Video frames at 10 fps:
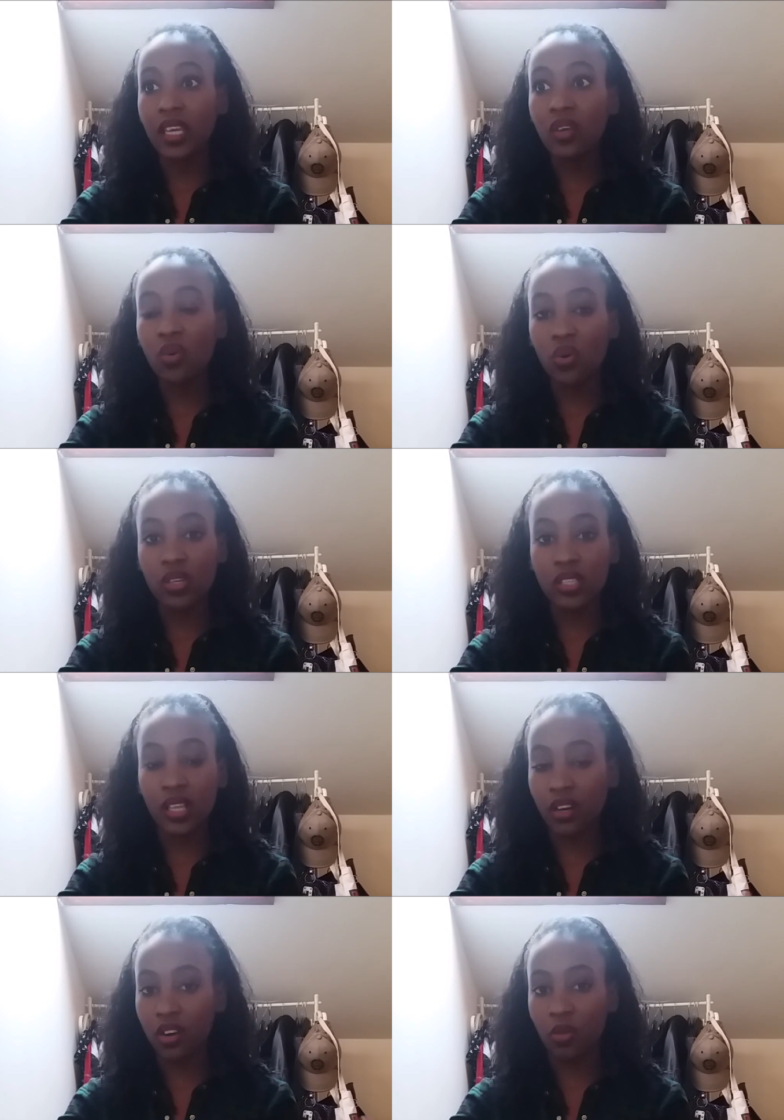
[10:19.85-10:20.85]
any course,
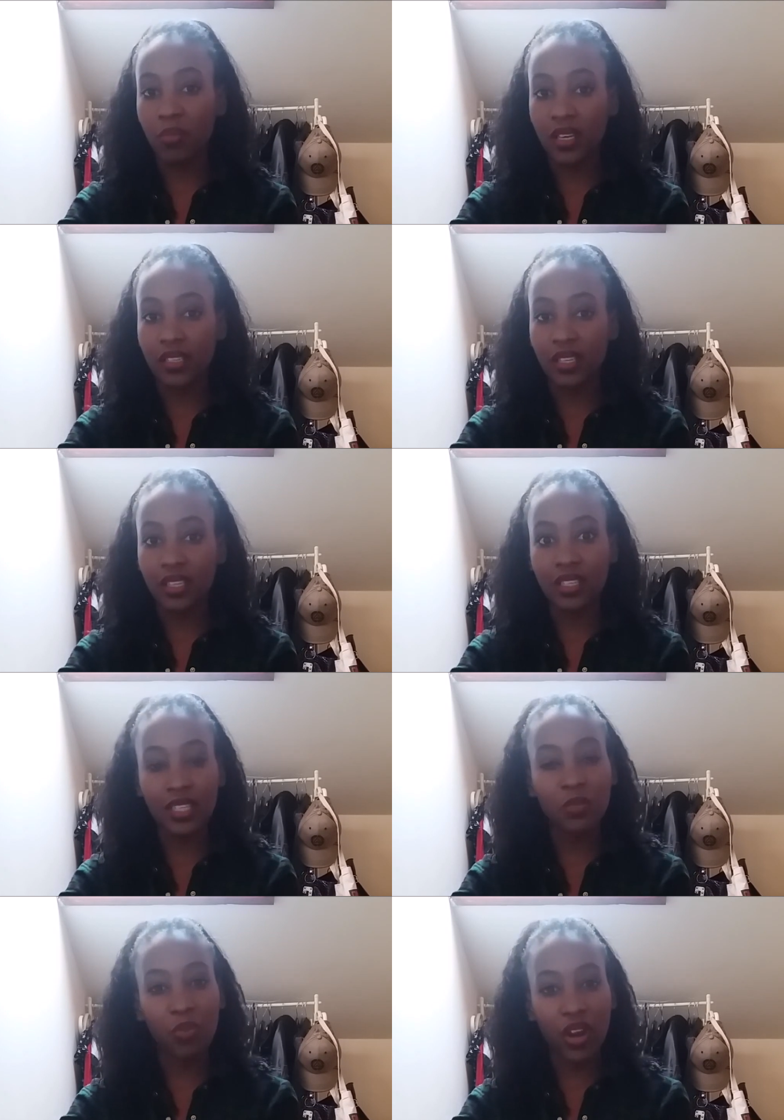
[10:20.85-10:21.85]
let alone medicine, there's
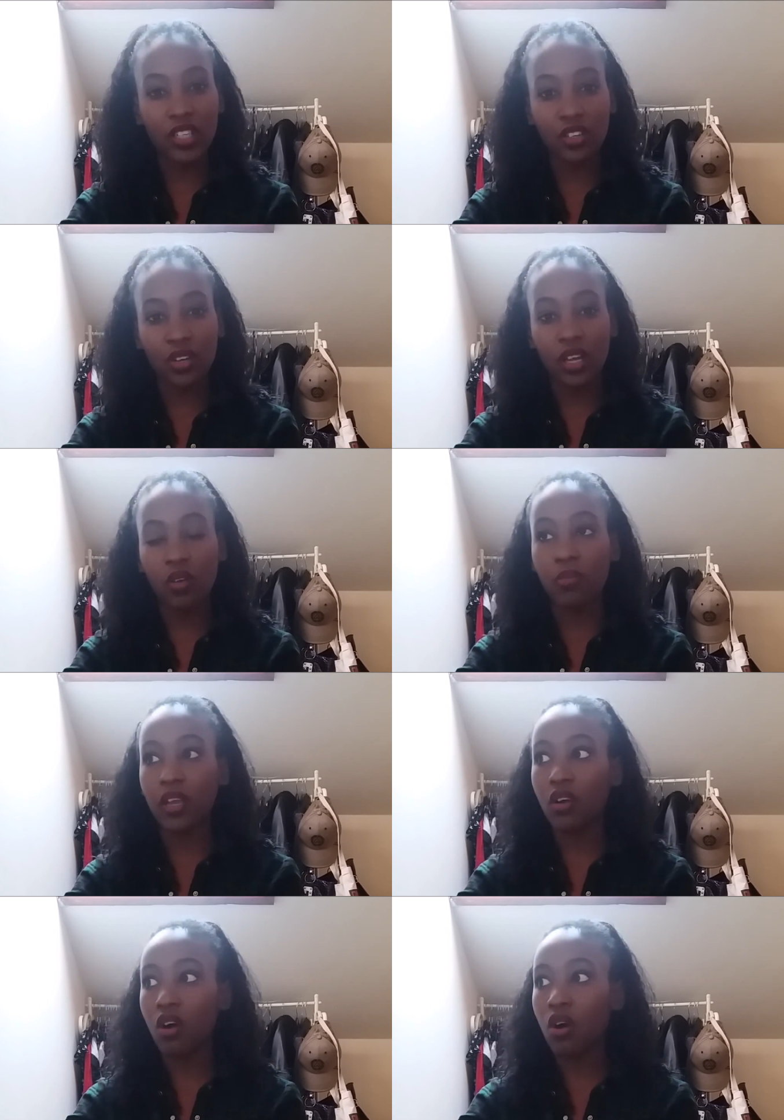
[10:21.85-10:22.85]
this pressure and you're like, oh
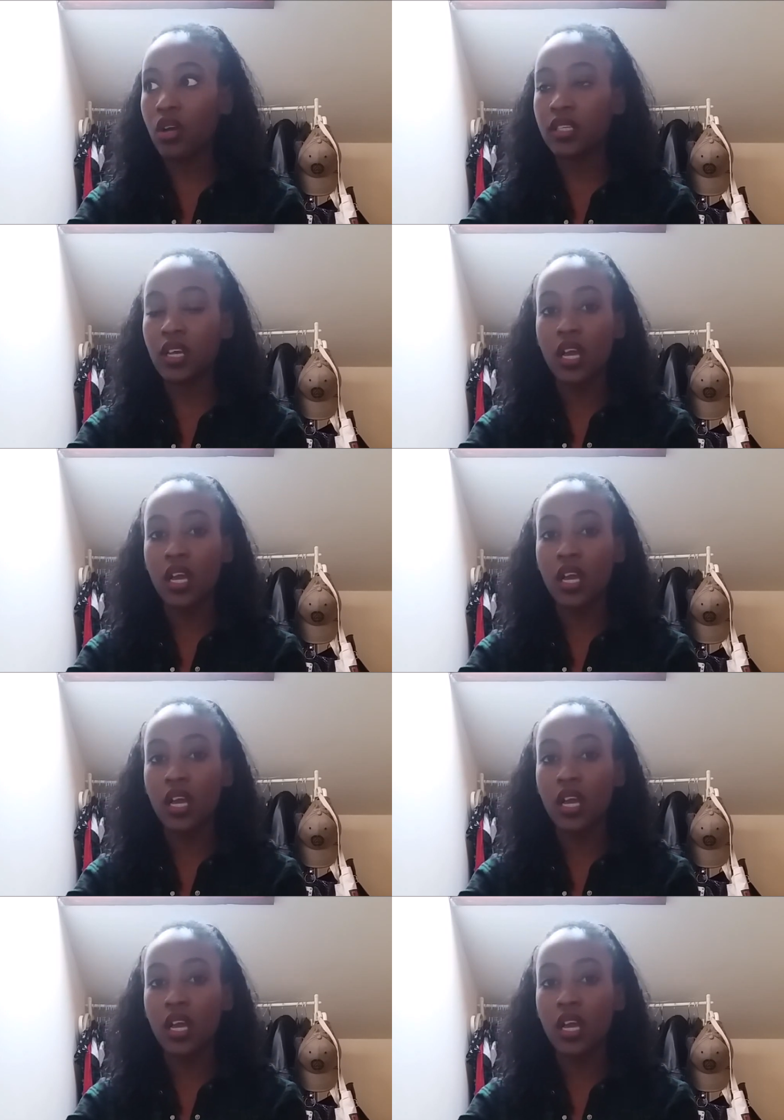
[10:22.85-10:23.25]
my God,